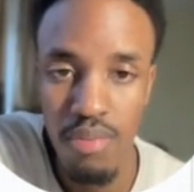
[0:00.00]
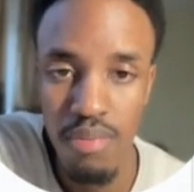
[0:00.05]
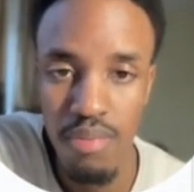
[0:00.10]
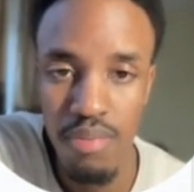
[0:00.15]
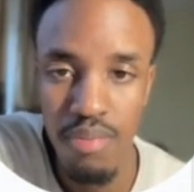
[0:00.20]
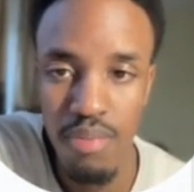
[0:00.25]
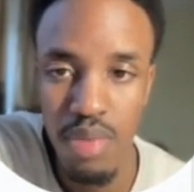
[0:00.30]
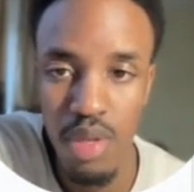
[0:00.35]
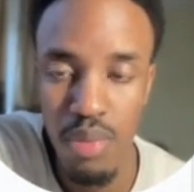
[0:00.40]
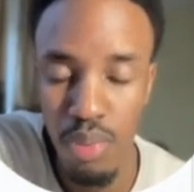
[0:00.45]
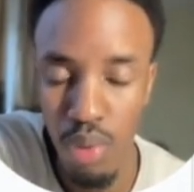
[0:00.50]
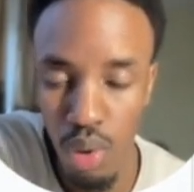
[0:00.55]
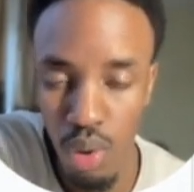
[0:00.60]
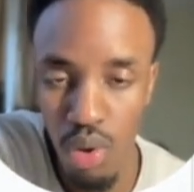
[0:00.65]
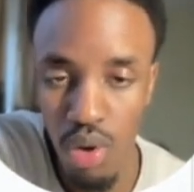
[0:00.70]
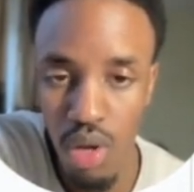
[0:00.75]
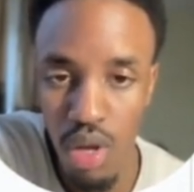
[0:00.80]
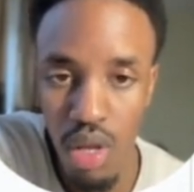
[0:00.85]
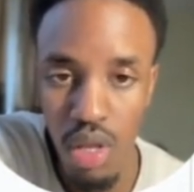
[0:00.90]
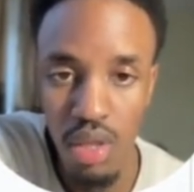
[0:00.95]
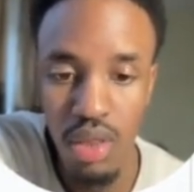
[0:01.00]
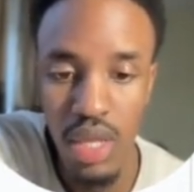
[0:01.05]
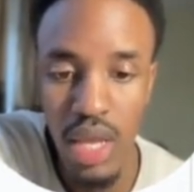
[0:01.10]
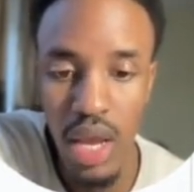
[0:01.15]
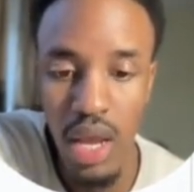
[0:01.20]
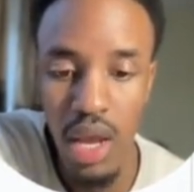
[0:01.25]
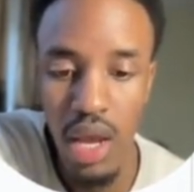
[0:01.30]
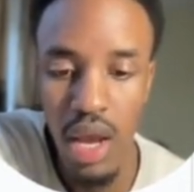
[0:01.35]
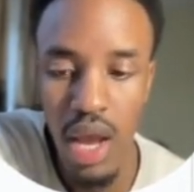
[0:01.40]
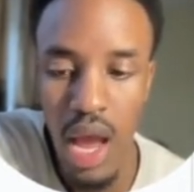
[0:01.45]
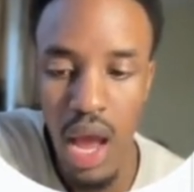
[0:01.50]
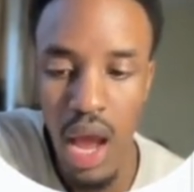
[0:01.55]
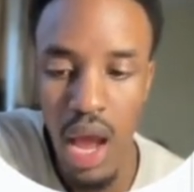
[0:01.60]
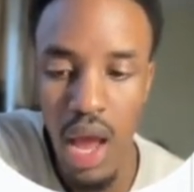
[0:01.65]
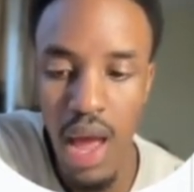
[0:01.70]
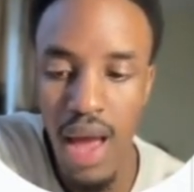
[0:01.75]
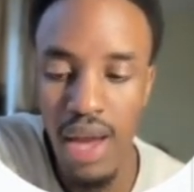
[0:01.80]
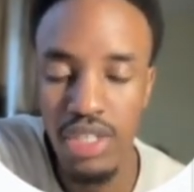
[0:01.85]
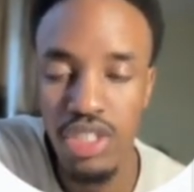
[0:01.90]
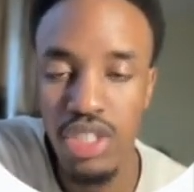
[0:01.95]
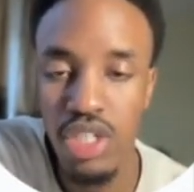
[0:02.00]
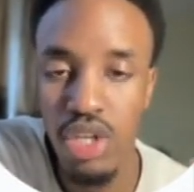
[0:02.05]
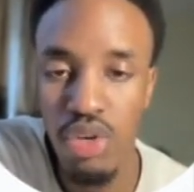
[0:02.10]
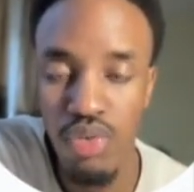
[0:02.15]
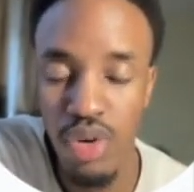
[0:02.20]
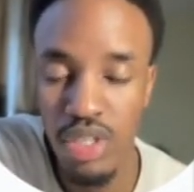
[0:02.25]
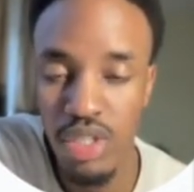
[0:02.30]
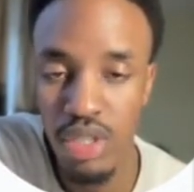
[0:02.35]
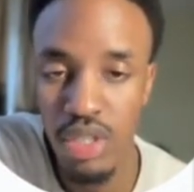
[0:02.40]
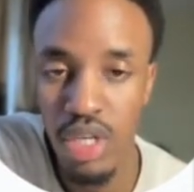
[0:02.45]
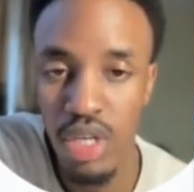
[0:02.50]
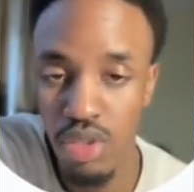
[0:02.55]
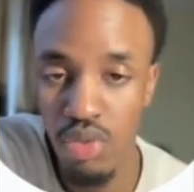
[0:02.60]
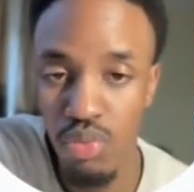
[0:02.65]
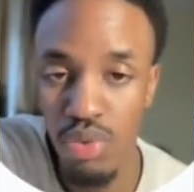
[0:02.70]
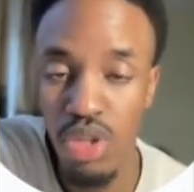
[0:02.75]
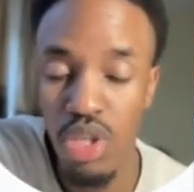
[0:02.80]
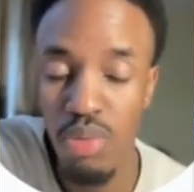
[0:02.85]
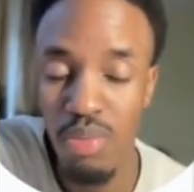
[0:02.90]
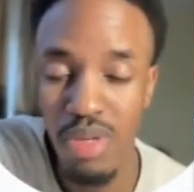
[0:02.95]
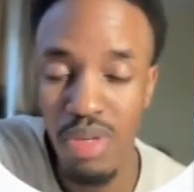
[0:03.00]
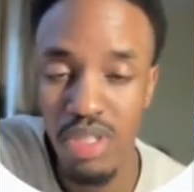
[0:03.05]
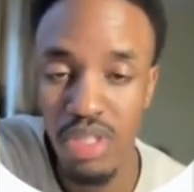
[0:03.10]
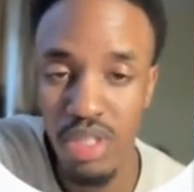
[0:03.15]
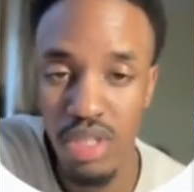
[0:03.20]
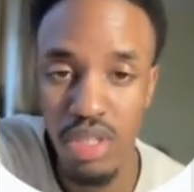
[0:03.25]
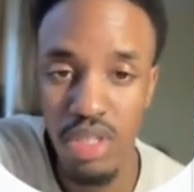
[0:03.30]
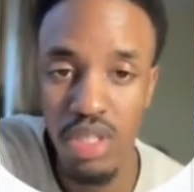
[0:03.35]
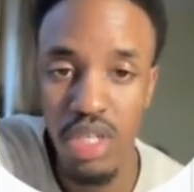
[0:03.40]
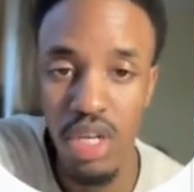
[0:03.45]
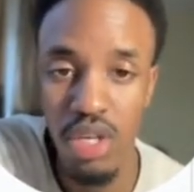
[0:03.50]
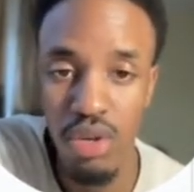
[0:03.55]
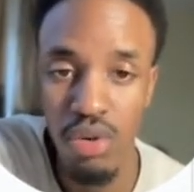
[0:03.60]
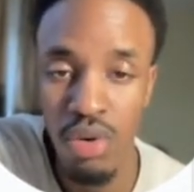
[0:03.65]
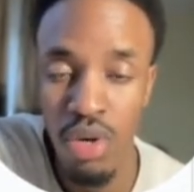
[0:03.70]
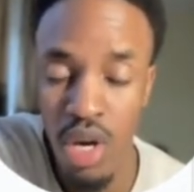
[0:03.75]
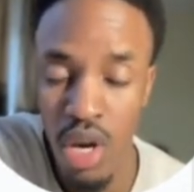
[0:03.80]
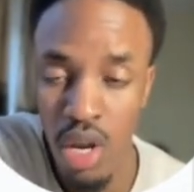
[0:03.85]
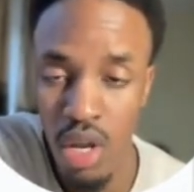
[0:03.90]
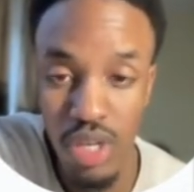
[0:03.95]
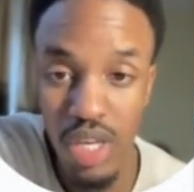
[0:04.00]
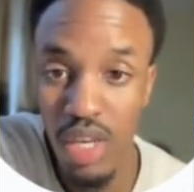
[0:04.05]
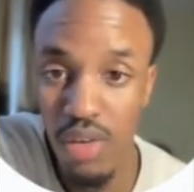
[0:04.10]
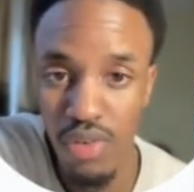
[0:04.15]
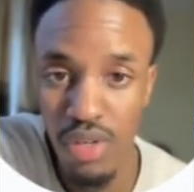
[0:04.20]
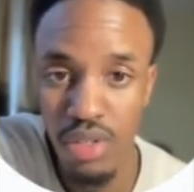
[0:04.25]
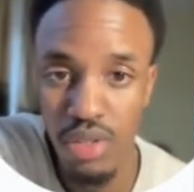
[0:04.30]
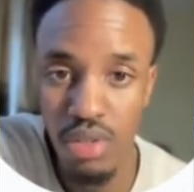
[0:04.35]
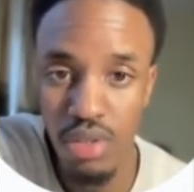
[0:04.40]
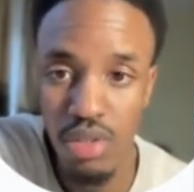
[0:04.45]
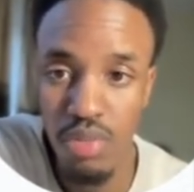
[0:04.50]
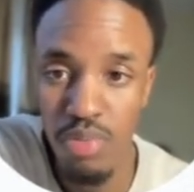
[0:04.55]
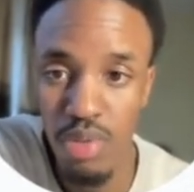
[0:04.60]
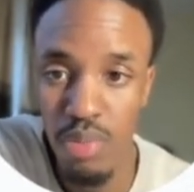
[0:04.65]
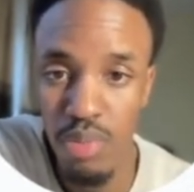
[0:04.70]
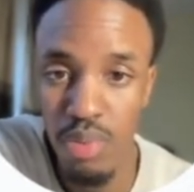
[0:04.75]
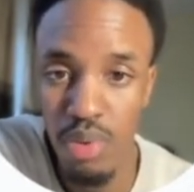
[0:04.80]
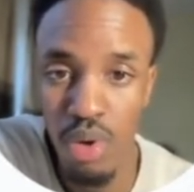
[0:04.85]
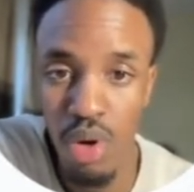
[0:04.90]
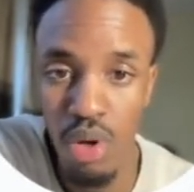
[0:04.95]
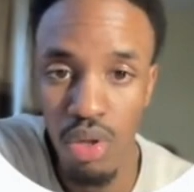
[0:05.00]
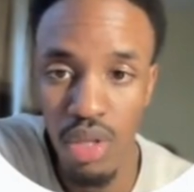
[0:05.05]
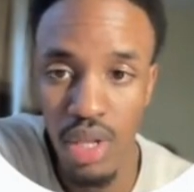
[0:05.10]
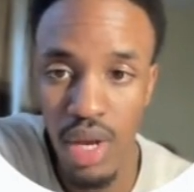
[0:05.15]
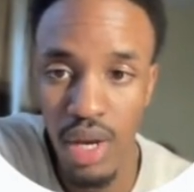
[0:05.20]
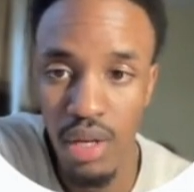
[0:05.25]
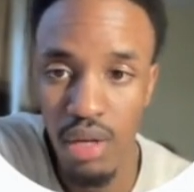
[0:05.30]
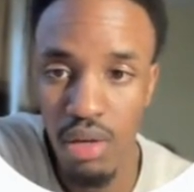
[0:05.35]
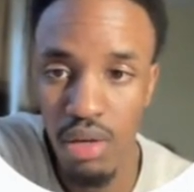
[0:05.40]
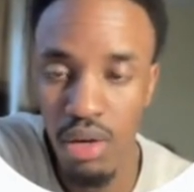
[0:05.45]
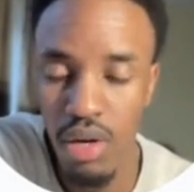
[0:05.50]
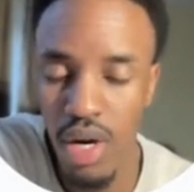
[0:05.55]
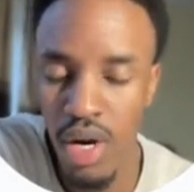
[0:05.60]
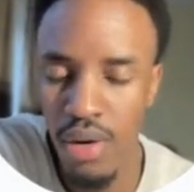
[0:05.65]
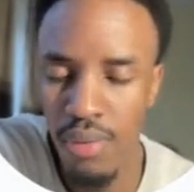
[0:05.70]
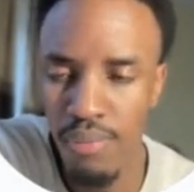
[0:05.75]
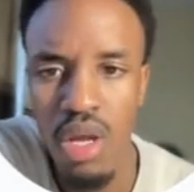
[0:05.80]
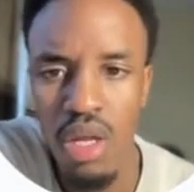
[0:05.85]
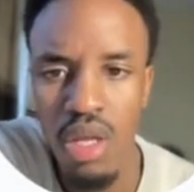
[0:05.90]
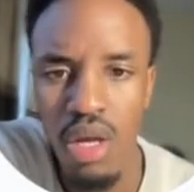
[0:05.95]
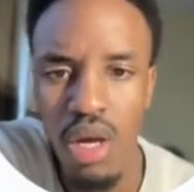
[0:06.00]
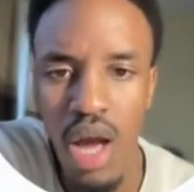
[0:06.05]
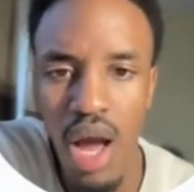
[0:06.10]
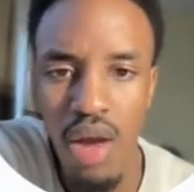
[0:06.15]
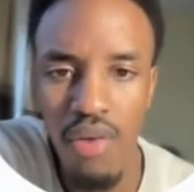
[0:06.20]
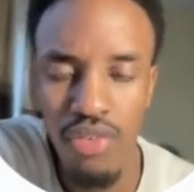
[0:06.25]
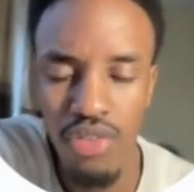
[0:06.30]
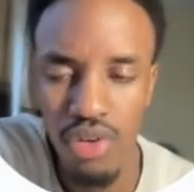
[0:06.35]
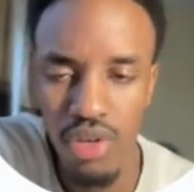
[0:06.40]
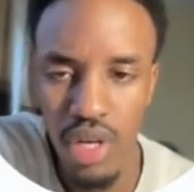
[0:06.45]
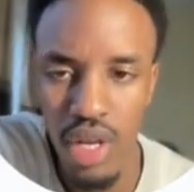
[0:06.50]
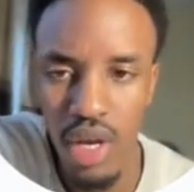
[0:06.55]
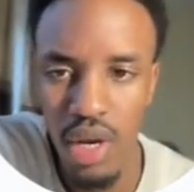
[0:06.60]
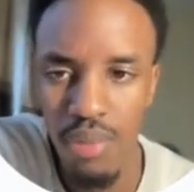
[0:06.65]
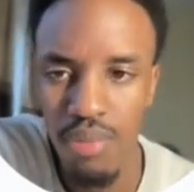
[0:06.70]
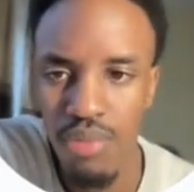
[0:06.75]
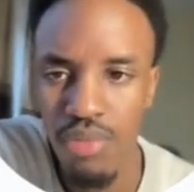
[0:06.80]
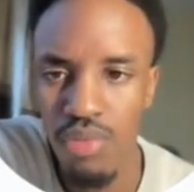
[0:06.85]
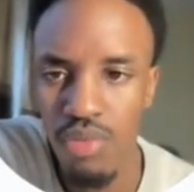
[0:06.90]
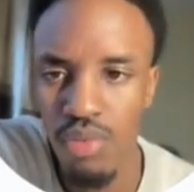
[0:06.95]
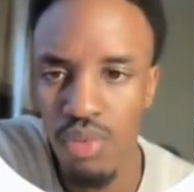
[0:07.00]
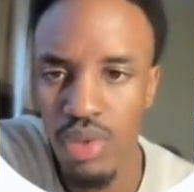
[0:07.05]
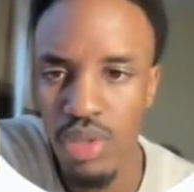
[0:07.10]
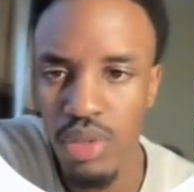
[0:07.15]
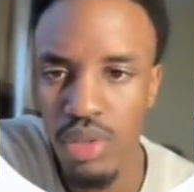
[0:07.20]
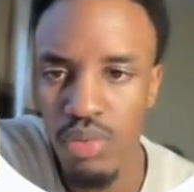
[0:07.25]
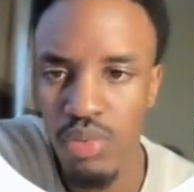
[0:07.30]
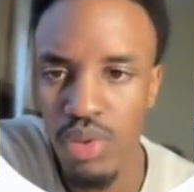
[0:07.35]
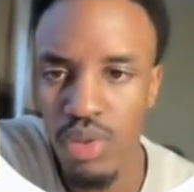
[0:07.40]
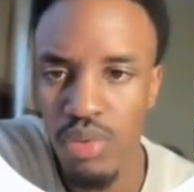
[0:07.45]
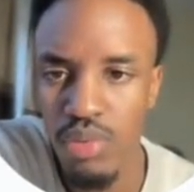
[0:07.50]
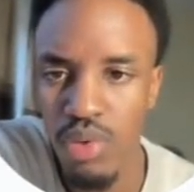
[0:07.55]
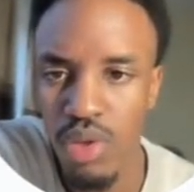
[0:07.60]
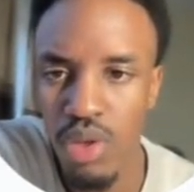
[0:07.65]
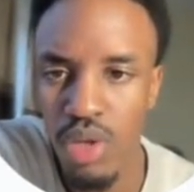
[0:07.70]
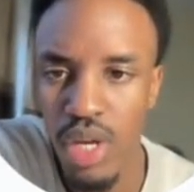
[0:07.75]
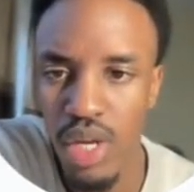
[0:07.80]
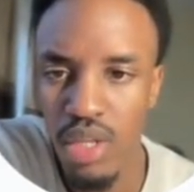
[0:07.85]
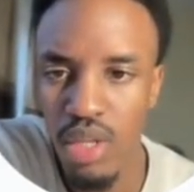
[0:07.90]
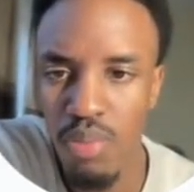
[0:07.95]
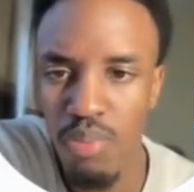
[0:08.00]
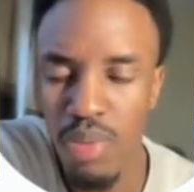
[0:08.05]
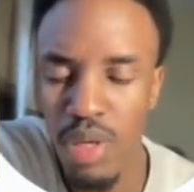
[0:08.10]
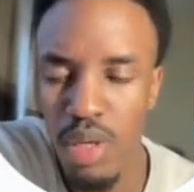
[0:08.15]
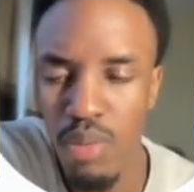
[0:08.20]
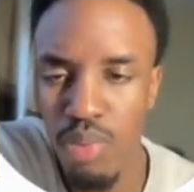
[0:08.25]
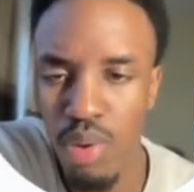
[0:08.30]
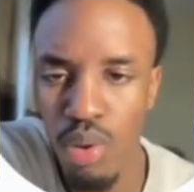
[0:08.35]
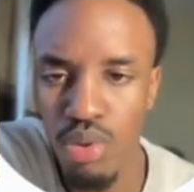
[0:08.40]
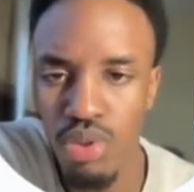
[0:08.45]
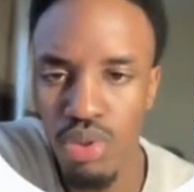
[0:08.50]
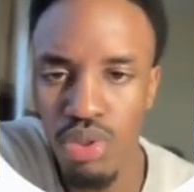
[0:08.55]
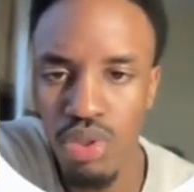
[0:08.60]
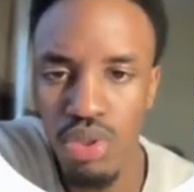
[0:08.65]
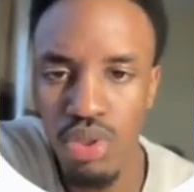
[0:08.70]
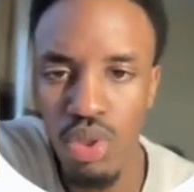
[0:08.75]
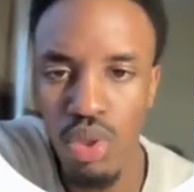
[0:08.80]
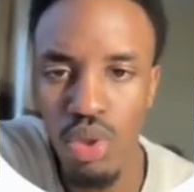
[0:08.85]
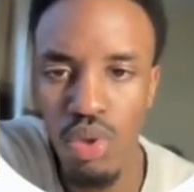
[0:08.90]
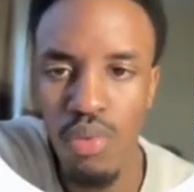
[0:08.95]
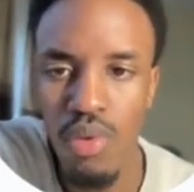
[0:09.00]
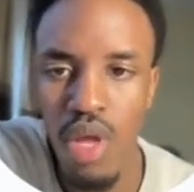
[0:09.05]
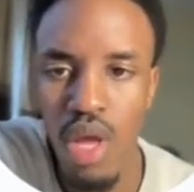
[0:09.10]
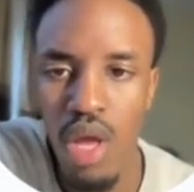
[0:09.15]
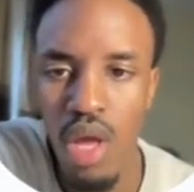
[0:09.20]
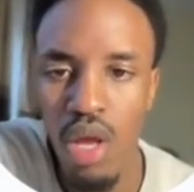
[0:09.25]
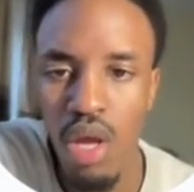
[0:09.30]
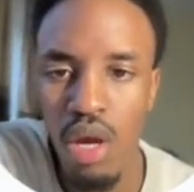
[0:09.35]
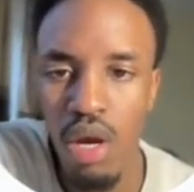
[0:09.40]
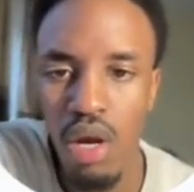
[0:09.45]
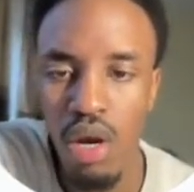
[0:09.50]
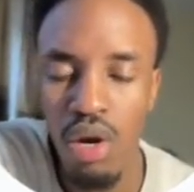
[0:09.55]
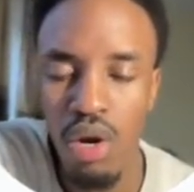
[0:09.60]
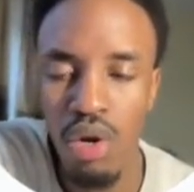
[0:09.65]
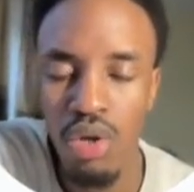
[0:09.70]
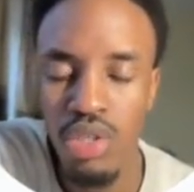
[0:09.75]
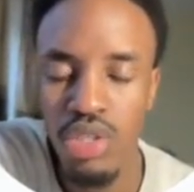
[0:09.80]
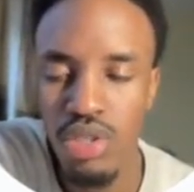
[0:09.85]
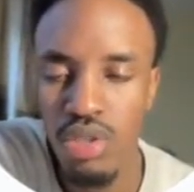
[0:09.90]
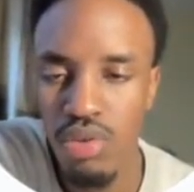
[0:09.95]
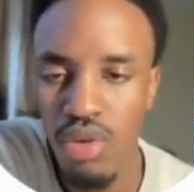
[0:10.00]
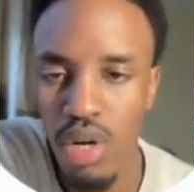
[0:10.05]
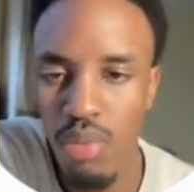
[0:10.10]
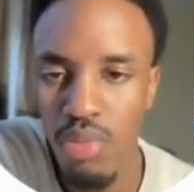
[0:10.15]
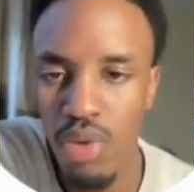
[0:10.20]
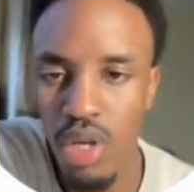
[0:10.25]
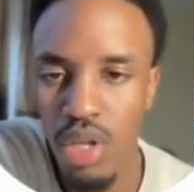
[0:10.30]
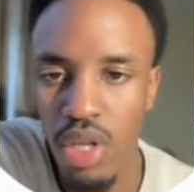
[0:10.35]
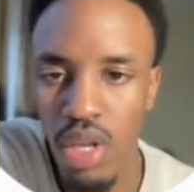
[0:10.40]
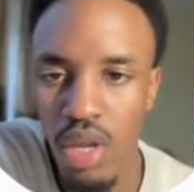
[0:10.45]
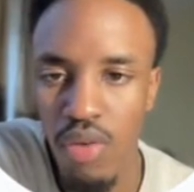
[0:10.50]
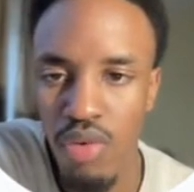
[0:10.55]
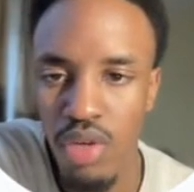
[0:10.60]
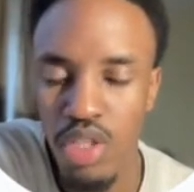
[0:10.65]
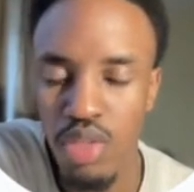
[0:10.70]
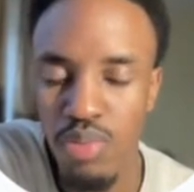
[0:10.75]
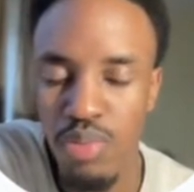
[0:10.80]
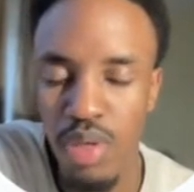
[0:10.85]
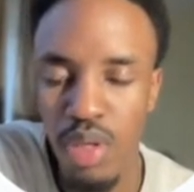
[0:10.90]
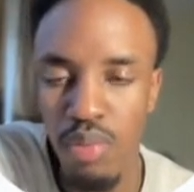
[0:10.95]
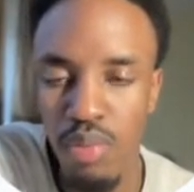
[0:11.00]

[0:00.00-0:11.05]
people that actually resonate with the message that you're giving to people online. All right. After that, we look at the pin post. So on Instagram, you can leverage pin